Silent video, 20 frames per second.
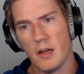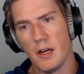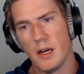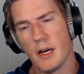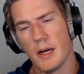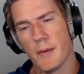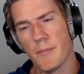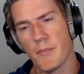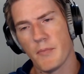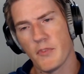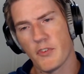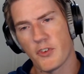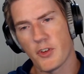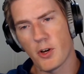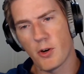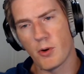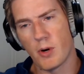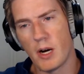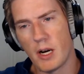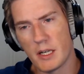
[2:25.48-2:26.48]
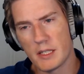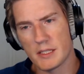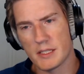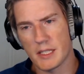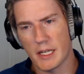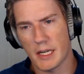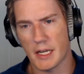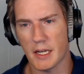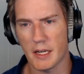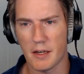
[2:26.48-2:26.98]
Um, so our
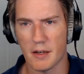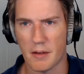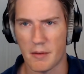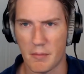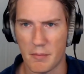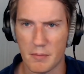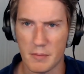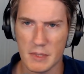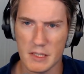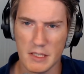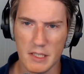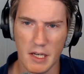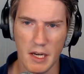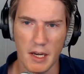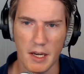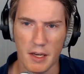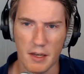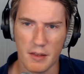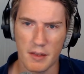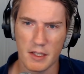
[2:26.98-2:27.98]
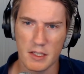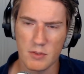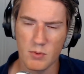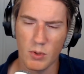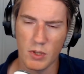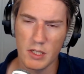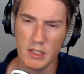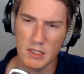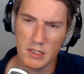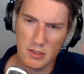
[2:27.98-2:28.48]
second mistake. This
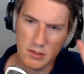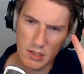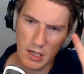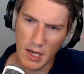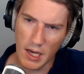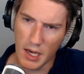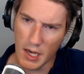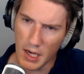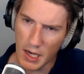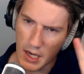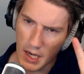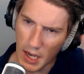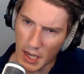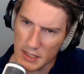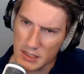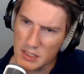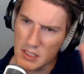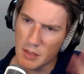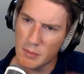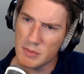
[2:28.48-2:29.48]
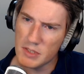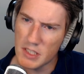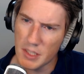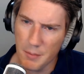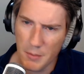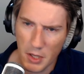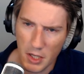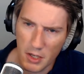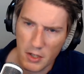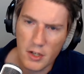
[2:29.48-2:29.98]
one is uh, has some
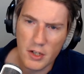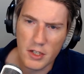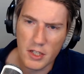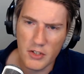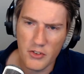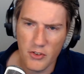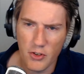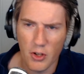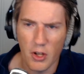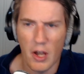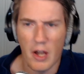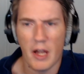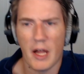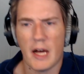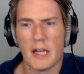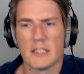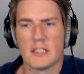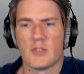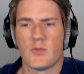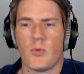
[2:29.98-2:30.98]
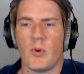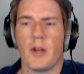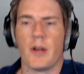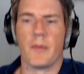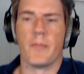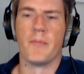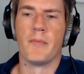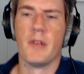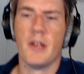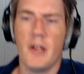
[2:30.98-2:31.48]
similarities to the last one.